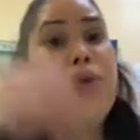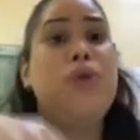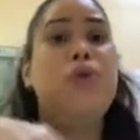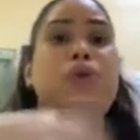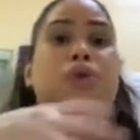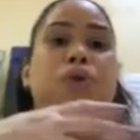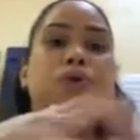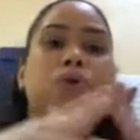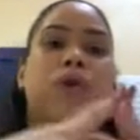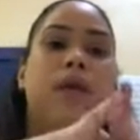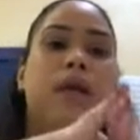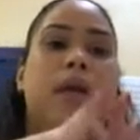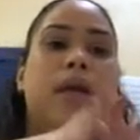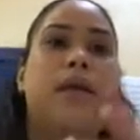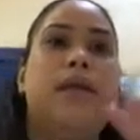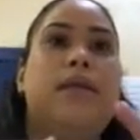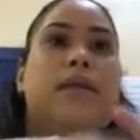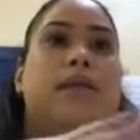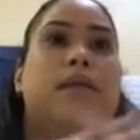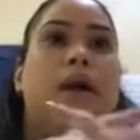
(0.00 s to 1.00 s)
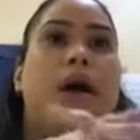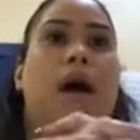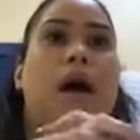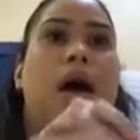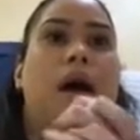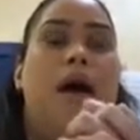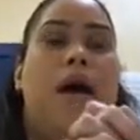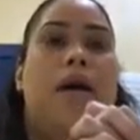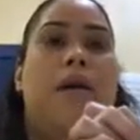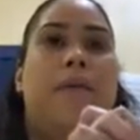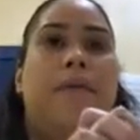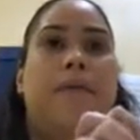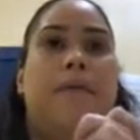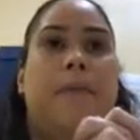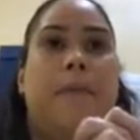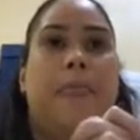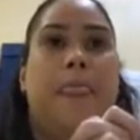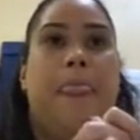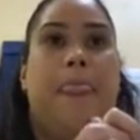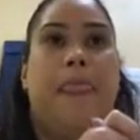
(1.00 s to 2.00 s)
To do this
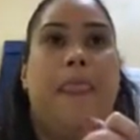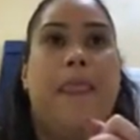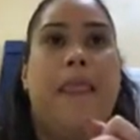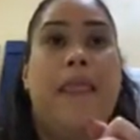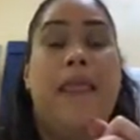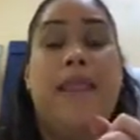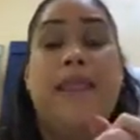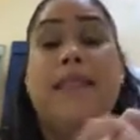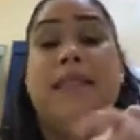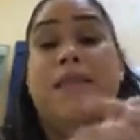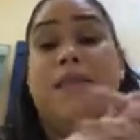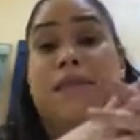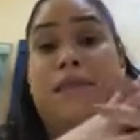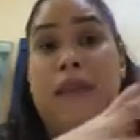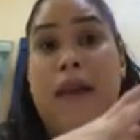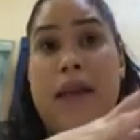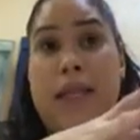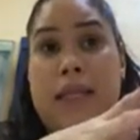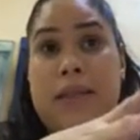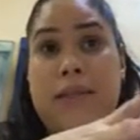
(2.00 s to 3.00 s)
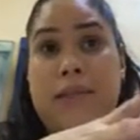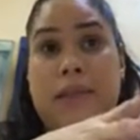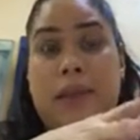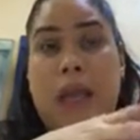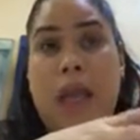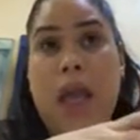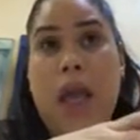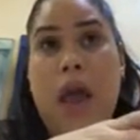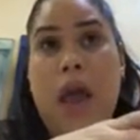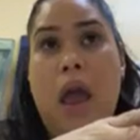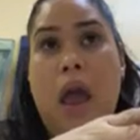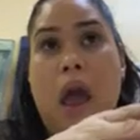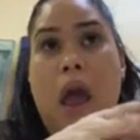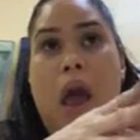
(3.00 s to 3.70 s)
effectively,